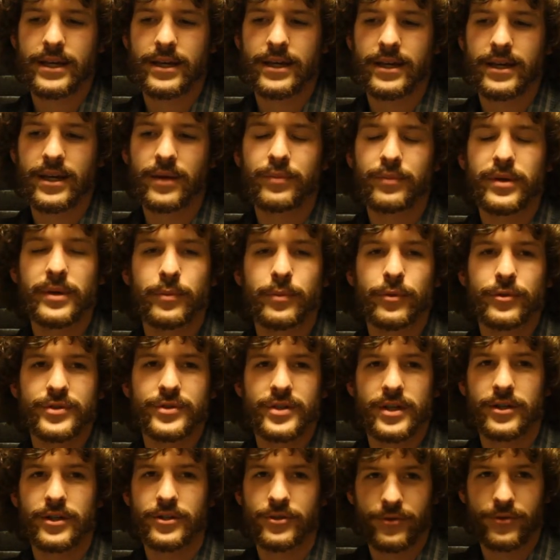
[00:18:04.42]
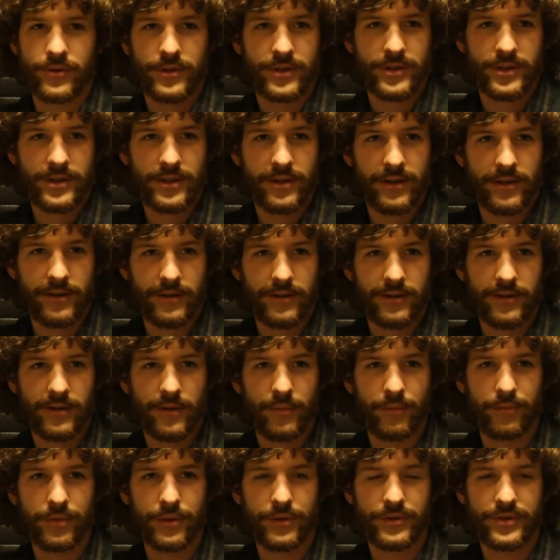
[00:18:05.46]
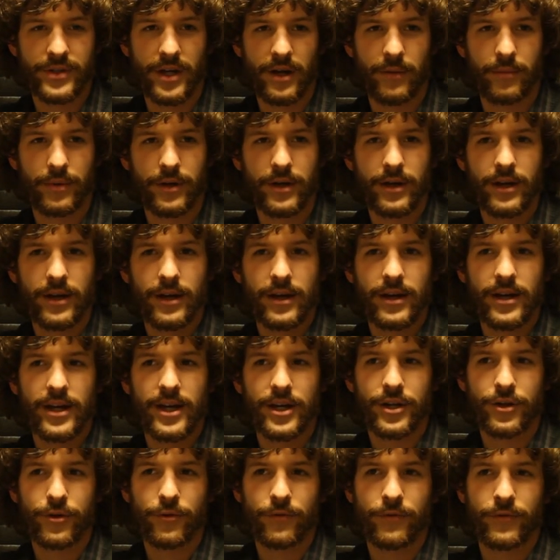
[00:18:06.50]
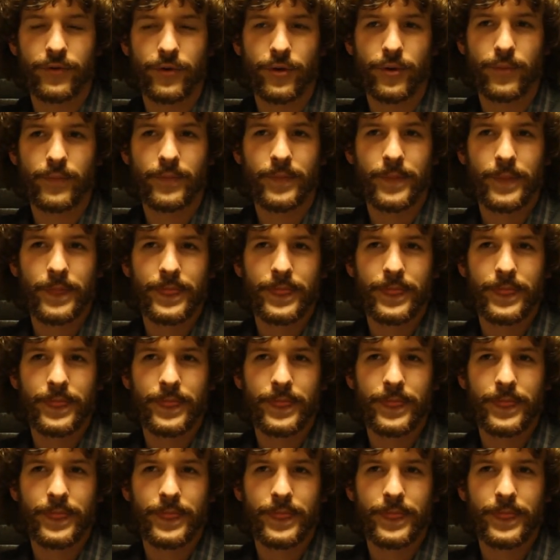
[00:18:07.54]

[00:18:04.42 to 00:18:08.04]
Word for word: get people's interest built up in your film.